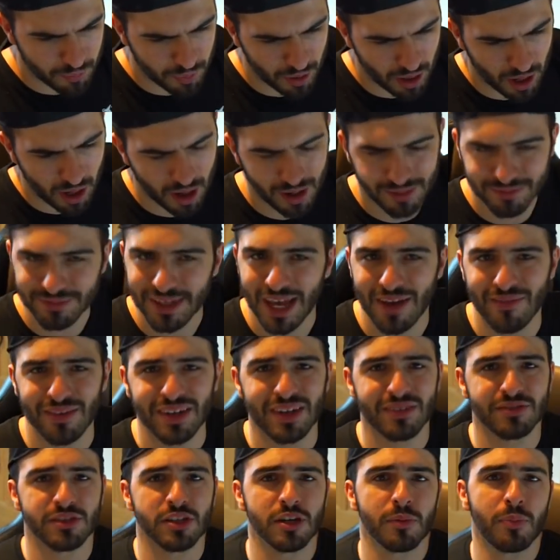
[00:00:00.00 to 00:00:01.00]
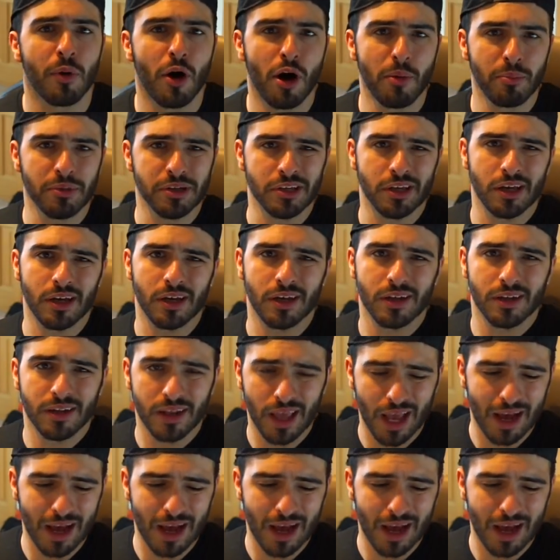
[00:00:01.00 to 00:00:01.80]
but they haven't left their apartment yet.